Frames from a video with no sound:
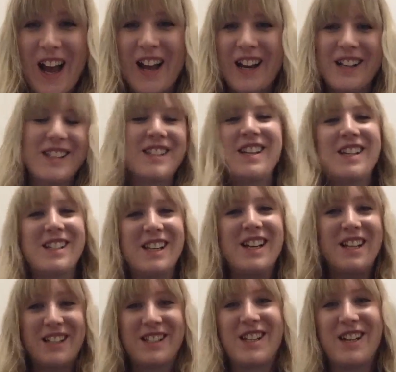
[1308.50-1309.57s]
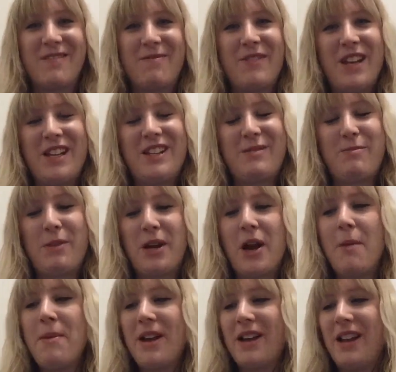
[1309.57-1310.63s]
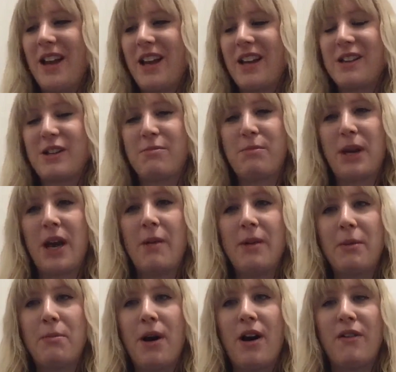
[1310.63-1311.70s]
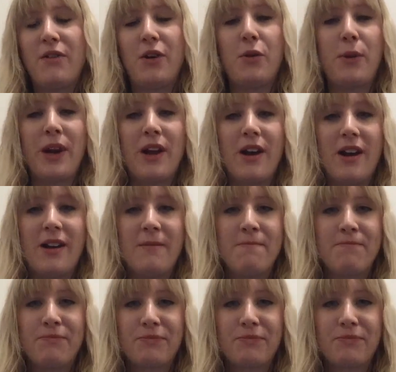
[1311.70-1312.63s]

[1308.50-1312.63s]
and it's becoming part of who we are.